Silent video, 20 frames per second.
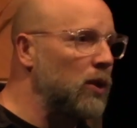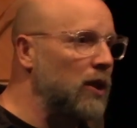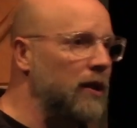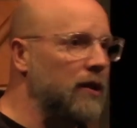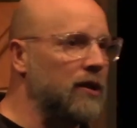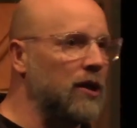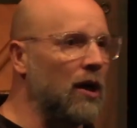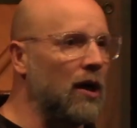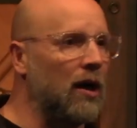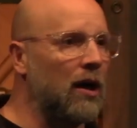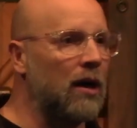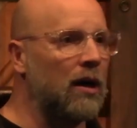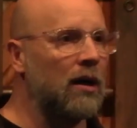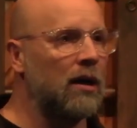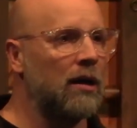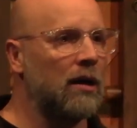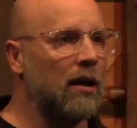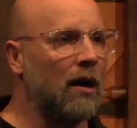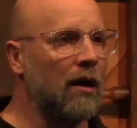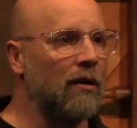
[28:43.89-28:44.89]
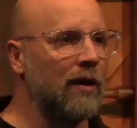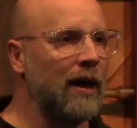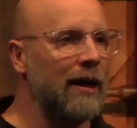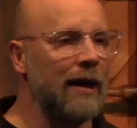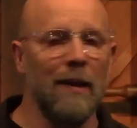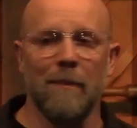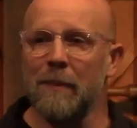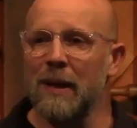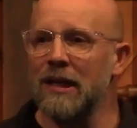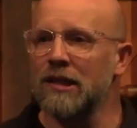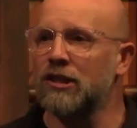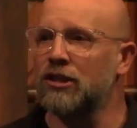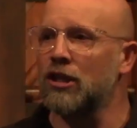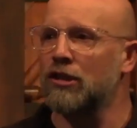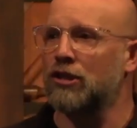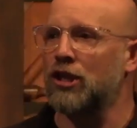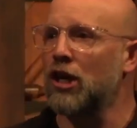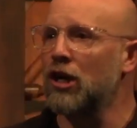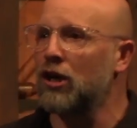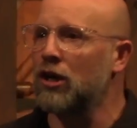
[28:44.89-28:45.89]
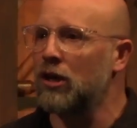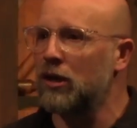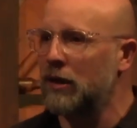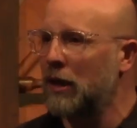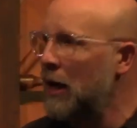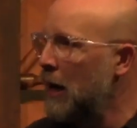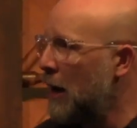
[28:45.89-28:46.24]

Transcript: word, y'all. All right? It means to turn.